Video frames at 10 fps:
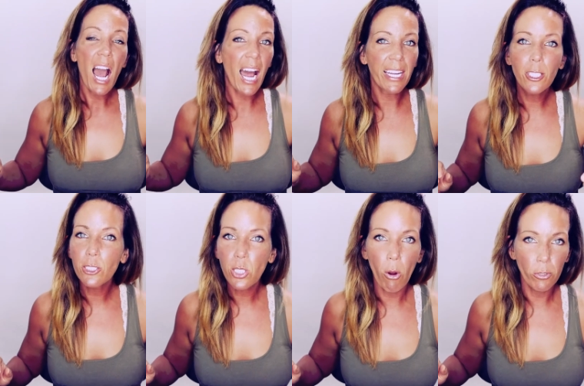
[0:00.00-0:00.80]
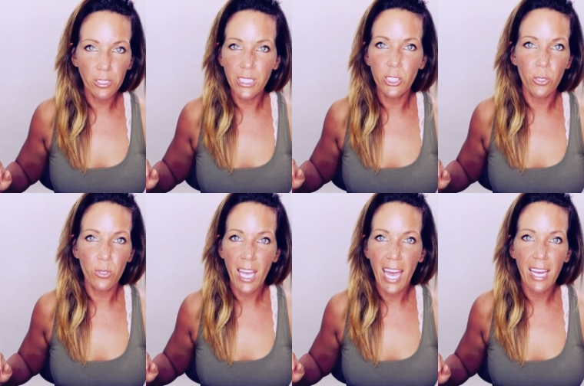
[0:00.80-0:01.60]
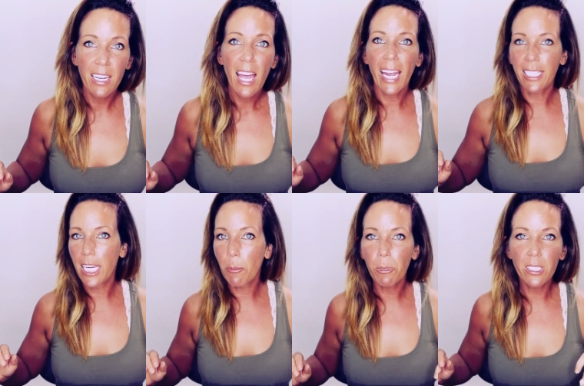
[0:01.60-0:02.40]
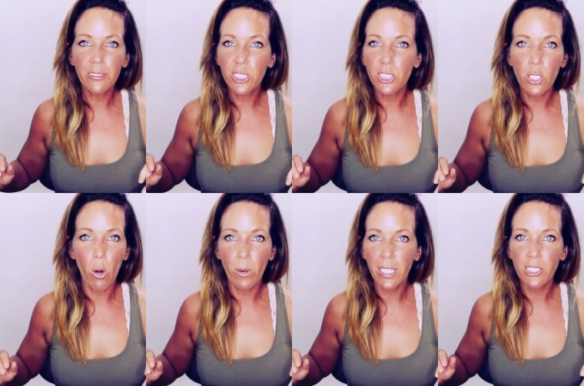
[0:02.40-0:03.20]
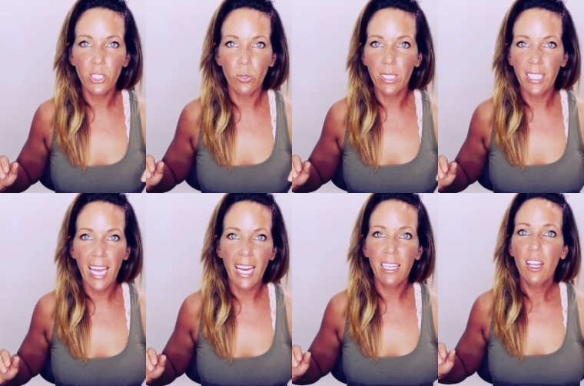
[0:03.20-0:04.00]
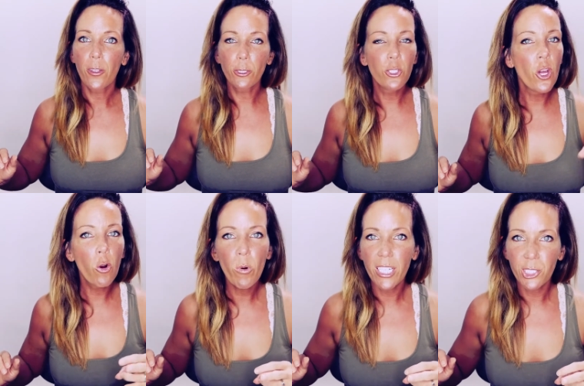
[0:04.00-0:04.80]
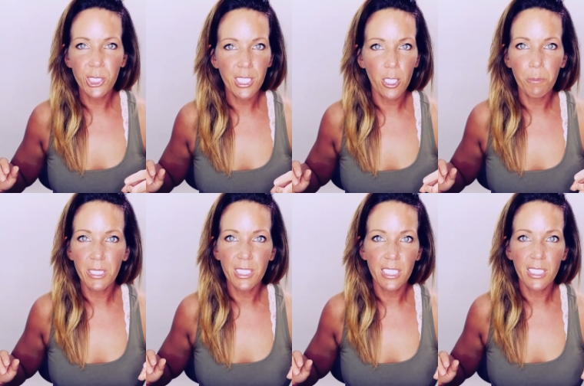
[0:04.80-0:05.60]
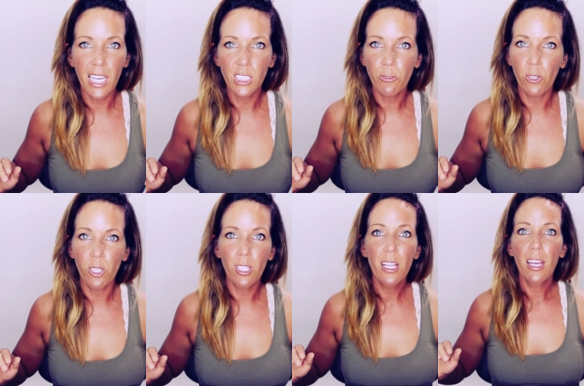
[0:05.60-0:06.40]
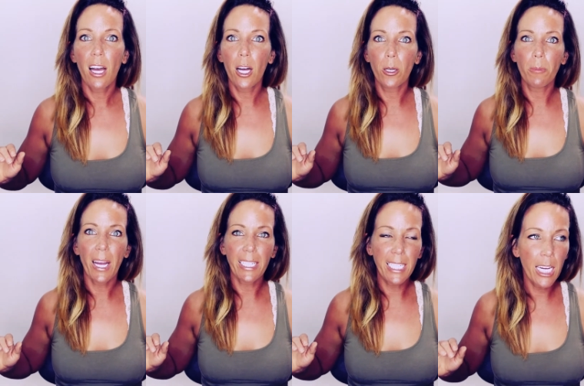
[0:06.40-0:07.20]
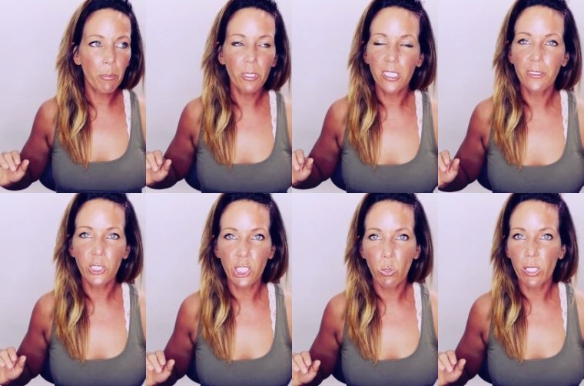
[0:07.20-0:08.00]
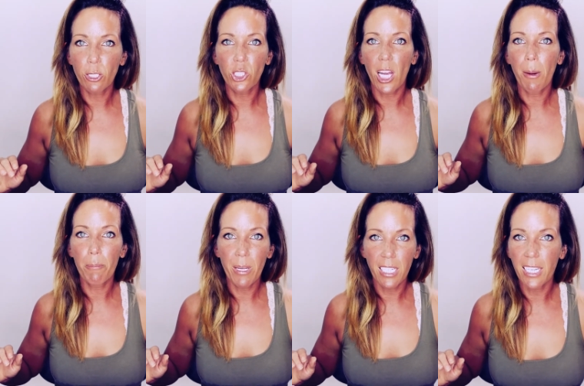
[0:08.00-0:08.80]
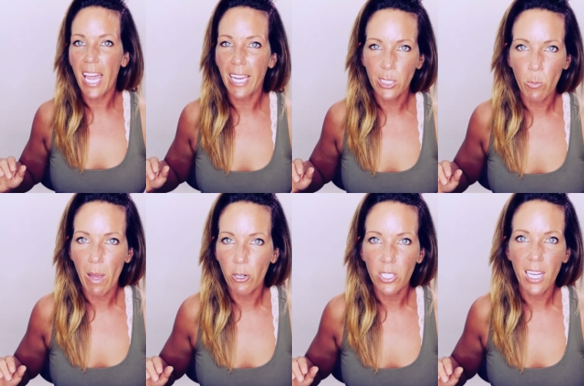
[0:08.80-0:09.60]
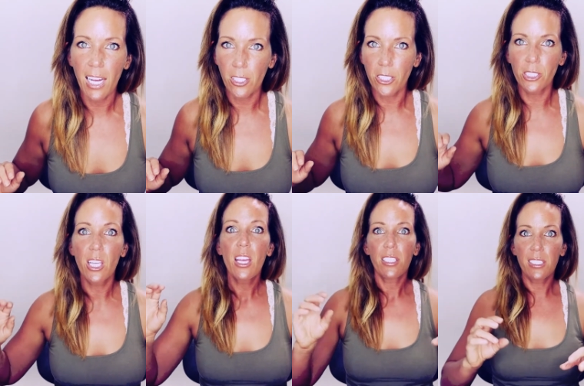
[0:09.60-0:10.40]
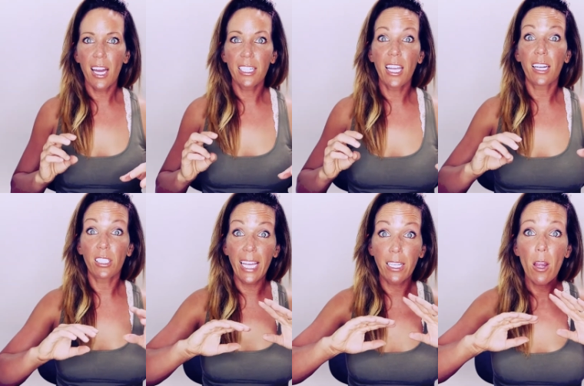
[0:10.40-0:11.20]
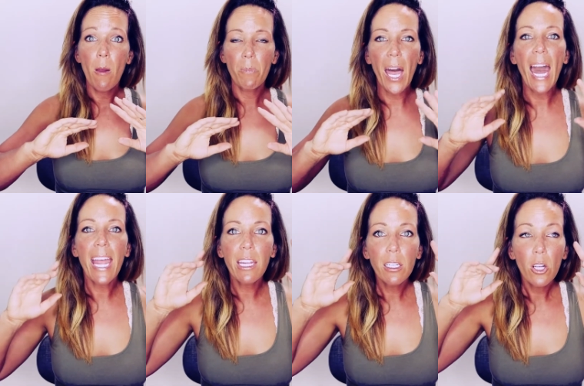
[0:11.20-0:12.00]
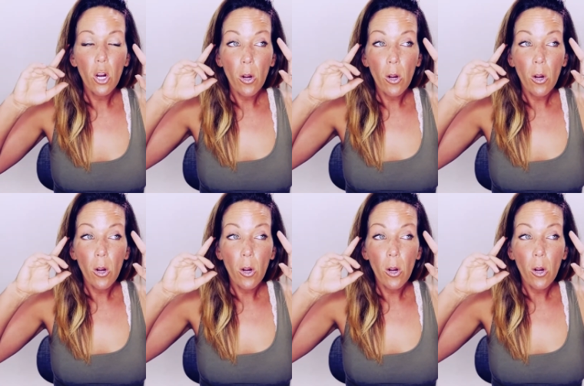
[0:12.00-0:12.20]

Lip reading: I could totally do that. I can't believe she's going and doing that. There's no way she's going to be successful. I can't believe she quit her job making X amount of dollars, yada, yada. Like I